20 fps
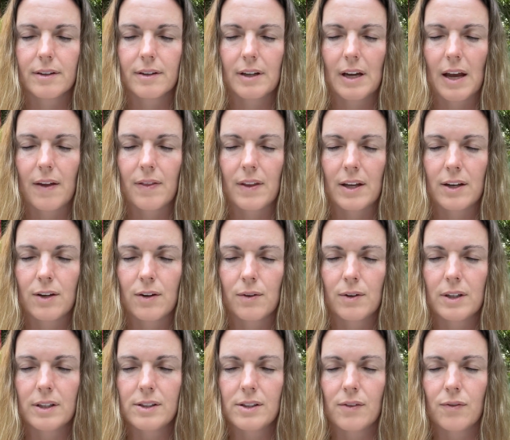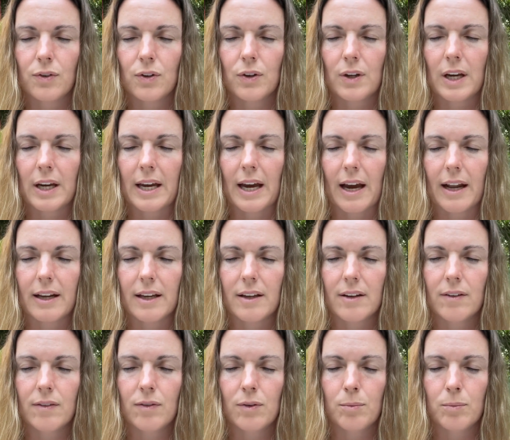And then notice if you could get
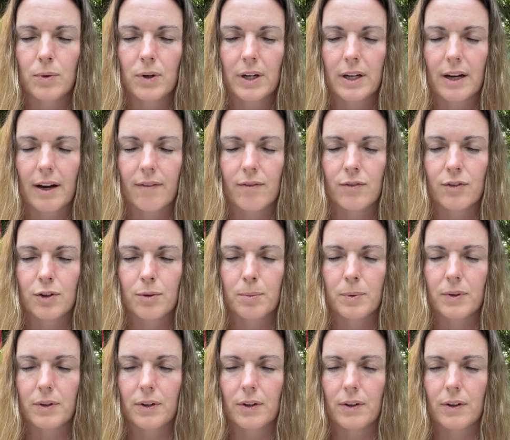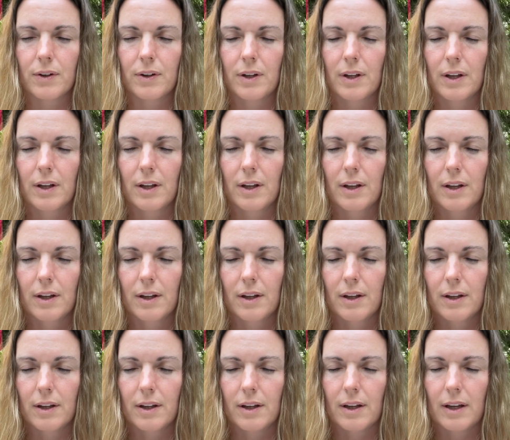even more comfortable
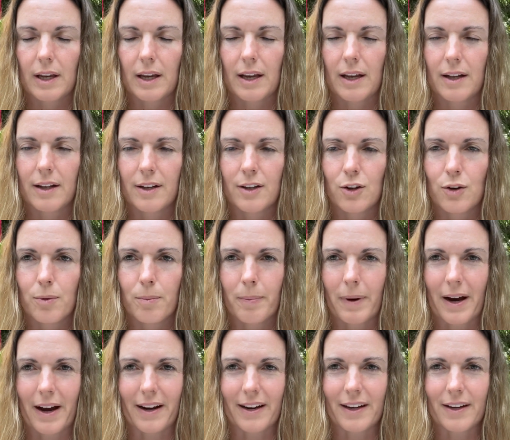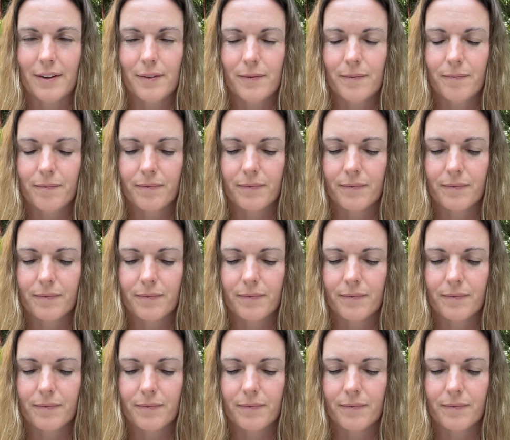in your body.